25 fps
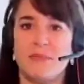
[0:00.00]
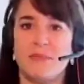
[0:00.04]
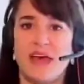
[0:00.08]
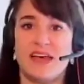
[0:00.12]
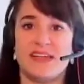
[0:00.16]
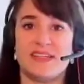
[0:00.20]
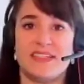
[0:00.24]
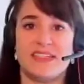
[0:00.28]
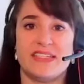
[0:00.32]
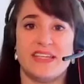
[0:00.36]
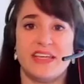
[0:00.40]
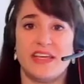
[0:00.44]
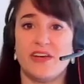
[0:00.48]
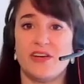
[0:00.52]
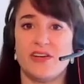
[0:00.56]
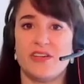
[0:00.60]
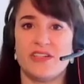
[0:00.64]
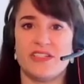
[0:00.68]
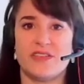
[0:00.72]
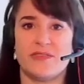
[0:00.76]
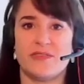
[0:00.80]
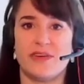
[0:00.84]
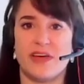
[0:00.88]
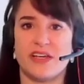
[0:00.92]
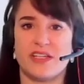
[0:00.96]
has
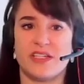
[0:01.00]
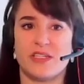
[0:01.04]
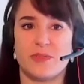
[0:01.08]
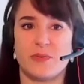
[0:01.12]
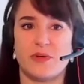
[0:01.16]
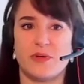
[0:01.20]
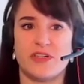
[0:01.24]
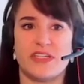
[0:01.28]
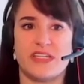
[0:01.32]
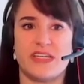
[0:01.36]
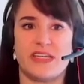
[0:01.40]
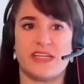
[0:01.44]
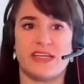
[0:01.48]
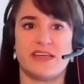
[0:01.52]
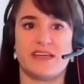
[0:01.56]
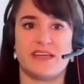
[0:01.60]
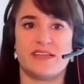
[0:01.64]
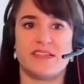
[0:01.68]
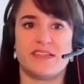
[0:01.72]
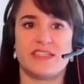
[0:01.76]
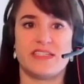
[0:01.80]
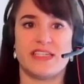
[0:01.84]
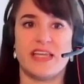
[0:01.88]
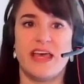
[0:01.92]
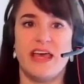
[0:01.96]
years of
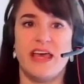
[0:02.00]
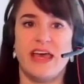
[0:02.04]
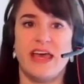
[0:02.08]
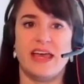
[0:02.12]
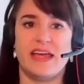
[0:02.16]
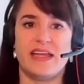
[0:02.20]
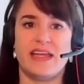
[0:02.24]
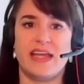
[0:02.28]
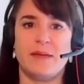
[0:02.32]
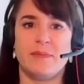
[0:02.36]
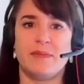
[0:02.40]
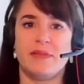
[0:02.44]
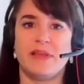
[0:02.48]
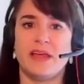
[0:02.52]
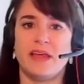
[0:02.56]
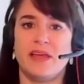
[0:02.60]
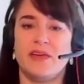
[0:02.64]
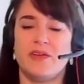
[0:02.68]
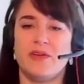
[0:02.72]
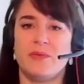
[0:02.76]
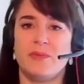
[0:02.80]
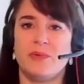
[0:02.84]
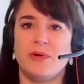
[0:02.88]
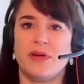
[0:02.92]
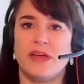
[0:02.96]
expertise, enabling
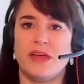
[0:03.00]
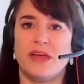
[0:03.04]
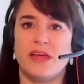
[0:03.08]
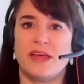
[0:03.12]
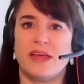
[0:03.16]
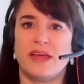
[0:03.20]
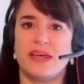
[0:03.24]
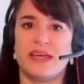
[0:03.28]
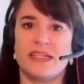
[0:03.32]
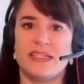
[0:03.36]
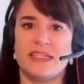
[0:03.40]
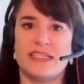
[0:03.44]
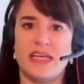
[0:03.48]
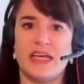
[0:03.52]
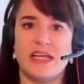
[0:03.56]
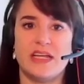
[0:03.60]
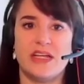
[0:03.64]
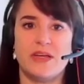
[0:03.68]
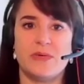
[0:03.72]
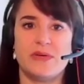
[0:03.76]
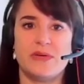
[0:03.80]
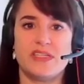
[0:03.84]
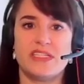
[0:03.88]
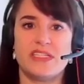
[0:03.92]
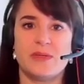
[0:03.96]
you to bring
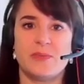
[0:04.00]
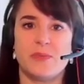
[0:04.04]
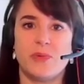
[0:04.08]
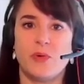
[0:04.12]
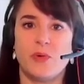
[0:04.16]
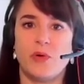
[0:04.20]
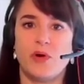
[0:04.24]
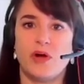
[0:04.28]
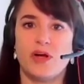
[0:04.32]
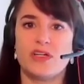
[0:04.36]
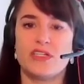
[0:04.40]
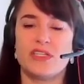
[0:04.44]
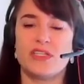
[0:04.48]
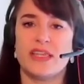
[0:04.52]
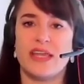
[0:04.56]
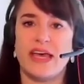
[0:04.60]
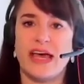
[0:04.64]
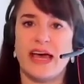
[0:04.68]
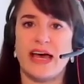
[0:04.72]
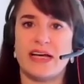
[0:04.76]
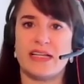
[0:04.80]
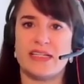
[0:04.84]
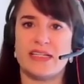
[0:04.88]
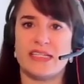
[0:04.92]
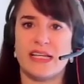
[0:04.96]
continuous support to the
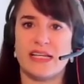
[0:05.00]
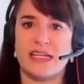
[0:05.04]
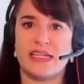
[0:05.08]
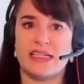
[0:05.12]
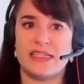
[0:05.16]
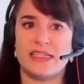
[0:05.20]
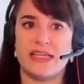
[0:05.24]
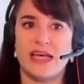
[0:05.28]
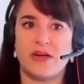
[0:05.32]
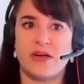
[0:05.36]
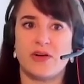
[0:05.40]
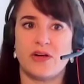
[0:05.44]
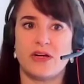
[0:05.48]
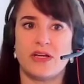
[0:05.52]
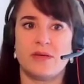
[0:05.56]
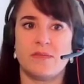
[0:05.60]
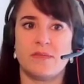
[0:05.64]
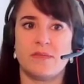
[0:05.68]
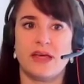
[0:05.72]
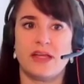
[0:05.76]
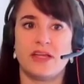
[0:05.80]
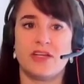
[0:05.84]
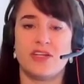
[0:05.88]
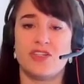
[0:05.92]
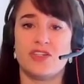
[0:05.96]
asset integrity
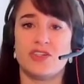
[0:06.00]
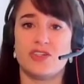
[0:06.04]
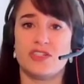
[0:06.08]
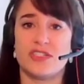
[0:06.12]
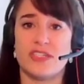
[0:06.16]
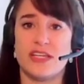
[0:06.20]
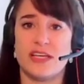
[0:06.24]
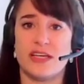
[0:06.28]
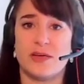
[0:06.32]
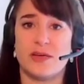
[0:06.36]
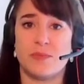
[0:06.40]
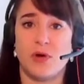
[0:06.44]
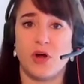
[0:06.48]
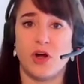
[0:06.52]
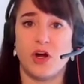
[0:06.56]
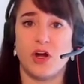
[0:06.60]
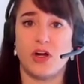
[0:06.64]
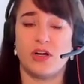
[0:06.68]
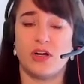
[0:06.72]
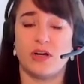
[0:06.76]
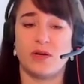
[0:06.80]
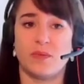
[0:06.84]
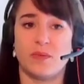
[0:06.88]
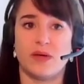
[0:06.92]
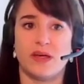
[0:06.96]
managers that you
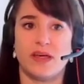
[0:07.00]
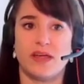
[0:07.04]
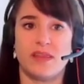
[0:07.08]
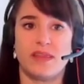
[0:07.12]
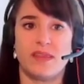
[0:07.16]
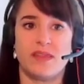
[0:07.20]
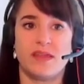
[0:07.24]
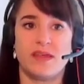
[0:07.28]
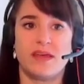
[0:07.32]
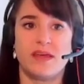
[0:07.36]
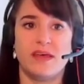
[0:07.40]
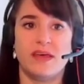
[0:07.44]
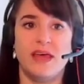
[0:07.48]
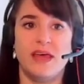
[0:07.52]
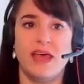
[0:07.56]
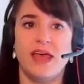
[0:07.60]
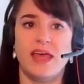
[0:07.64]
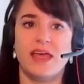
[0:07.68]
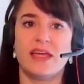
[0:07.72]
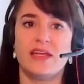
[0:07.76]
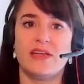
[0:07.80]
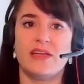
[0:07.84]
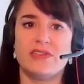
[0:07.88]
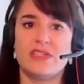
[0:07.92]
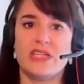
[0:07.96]
partner with.
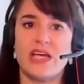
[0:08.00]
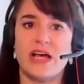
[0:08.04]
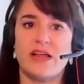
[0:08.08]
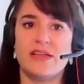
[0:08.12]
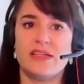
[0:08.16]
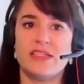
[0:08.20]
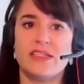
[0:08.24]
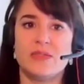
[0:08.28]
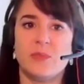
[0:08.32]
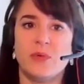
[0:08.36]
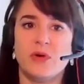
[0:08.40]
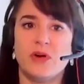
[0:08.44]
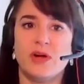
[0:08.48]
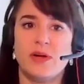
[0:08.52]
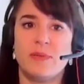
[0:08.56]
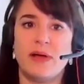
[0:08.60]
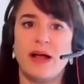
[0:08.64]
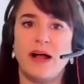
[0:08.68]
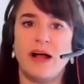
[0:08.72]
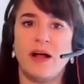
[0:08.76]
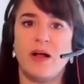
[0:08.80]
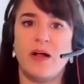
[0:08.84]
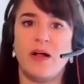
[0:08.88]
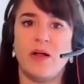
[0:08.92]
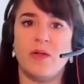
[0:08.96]
Can you tell us more
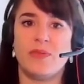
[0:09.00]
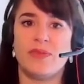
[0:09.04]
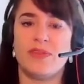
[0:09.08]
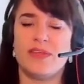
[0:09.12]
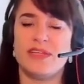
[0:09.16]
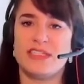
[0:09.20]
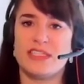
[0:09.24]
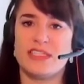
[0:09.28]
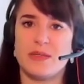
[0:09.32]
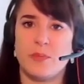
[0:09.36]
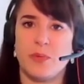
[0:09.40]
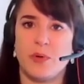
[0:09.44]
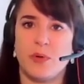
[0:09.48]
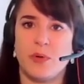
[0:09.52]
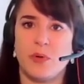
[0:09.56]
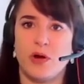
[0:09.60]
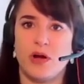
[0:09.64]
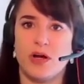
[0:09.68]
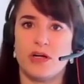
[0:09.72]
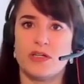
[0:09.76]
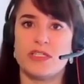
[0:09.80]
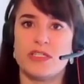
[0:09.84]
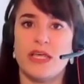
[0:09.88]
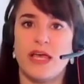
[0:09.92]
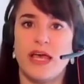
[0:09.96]
about this
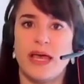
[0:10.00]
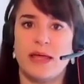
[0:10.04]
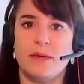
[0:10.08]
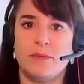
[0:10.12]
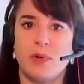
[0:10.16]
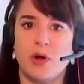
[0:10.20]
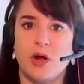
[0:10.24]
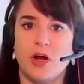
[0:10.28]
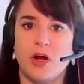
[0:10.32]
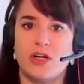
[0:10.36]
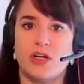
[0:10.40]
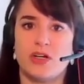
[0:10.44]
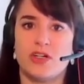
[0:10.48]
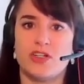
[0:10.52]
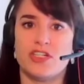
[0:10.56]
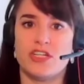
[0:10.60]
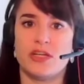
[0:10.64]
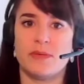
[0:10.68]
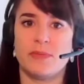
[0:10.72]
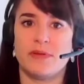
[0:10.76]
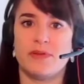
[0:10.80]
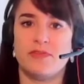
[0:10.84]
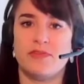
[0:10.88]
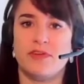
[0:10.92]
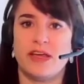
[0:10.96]
support and
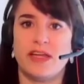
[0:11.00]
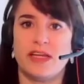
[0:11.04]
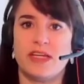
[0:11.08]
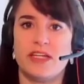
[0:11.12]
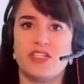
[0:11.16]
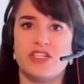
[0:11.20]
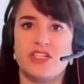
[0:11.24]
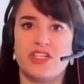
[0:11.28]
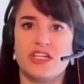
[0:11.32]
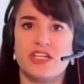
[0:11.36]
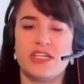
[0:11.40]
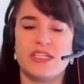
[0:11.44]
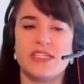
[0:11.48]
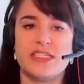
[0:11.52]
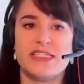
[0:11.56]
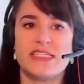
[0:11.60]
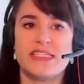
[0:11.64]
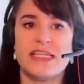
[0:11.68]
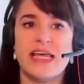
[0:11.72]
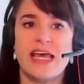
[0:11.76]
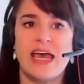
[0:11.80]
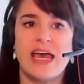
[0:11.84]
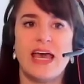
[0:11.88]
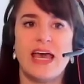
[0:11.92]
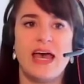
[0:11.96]
partnership advantages?
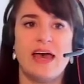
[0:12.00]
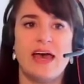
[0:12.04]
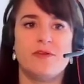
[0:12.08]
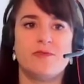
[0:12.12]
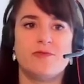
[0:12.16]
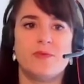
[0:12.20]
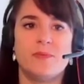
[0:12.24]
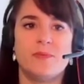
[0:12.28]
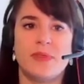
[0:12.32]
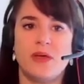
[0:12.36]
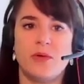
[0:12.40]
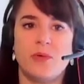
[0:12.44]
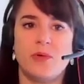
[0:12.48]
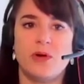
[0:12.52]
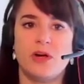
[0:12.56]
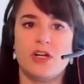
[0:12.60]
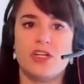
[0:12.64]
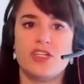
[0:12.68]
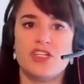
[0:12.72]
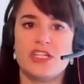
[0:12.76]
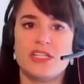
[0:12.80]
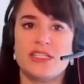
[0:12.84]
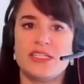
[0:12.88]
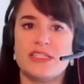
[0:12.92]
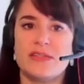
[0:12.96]
From the
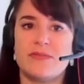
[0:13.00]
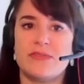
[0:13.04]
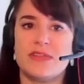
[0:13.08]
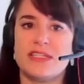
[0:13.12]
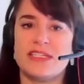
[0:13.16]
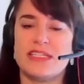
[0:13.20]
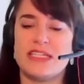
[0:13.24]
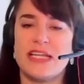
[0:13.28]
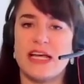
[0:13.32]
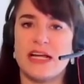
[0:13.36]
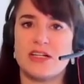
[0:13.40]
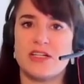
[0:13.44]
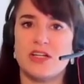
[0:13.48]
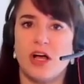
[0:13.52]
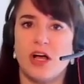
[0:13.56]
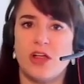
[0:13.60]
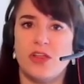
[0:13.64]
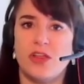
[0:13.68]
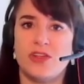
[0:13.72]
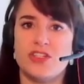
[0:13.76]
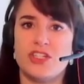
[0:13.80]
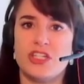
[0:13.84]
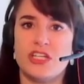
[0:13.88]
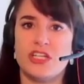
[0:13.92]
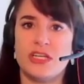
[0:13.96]
origins of this
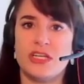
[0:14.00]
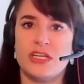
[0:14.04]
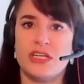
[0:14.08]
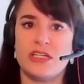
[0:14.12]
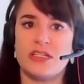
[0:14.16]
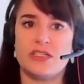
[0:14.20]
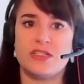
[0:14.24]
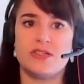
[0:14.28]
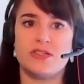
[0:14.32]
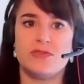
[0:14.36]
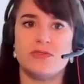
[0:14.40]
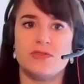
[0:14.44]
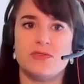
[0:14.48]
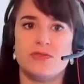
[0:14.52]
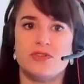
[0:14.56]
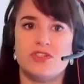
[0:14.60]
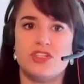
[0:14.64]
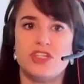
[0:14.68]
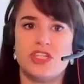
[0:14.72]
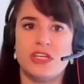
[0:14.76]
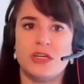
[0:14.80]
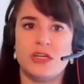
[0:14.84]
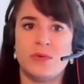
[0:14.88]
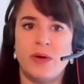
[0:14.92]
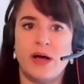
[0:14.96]
technology to
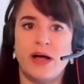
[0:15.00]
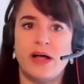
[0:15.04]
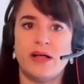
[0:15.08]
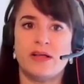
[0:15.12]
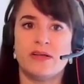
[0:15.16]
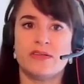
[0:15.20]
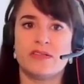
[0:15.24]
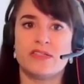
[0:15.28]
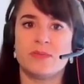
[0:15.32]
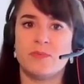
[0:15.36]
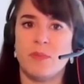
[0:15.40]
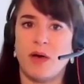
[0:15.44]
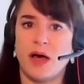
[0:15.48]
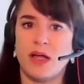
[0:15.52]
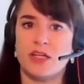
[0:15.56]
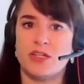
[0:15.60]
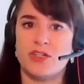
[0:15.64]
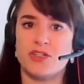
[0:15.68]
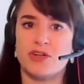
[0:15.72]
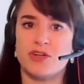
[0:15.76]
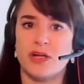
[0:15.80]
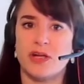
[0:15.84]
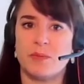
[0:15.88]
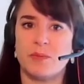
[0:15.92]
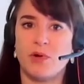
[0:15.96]
GUL's
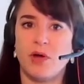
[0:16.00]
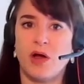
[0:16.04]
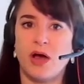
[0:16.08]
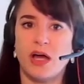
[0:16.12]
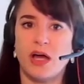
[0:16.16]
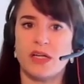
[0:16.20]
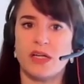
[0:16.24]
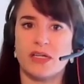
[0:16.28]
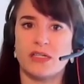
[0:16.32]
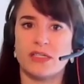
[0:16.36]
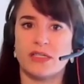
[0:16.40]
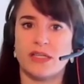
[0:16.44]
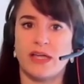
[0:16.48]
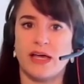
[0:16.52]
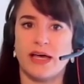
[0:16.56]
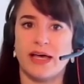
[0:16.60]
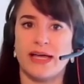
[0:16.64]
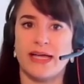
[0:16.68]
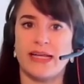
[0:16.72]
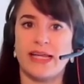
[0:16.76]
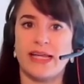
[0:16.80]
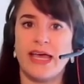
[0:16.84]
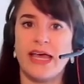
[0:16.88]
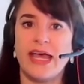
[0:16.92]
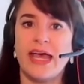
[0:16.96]
monitoring product
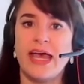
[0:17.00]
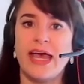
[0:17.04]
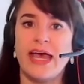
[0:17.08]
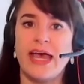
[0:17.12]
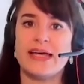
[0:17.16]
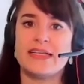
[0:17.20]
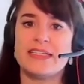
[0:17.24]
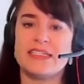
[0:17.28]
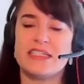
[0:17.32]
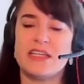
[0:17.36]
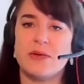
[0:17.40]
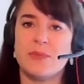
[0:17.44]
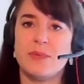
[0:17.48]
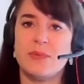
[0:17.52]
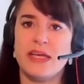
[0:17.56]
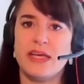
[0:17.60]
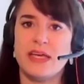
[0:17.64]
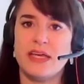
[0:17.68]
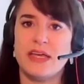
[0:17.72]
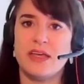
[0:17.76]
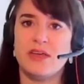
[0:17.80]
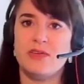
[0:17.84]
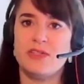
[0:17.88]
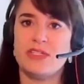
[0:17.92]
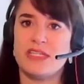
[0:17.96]
line as they're
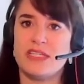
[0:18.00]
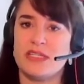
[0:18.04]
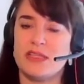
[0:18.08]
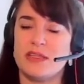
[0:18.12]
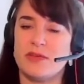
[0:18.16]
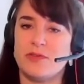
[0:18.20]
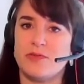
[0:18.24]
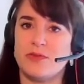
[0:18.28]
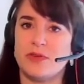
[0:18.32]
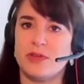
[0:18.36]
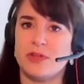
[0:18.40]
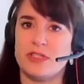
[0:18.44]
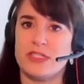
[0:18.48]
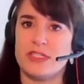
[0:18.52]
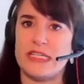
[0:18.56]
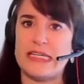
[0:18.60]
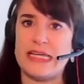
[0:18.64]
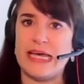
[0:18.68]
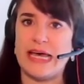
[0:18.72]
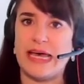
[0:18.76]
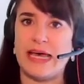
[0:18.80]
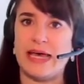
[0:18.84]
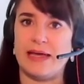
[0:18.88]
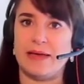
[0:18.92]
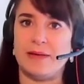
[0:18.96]
being used in the field
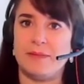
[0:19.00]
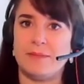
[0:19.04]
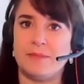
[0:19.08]
today.